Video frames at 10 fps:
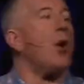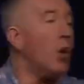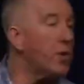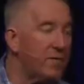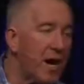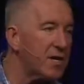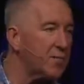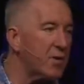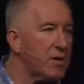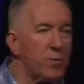hold of
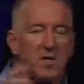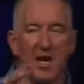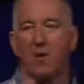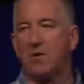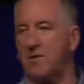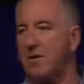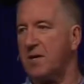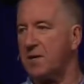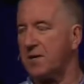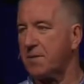us more than we take hold of
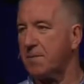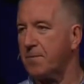it.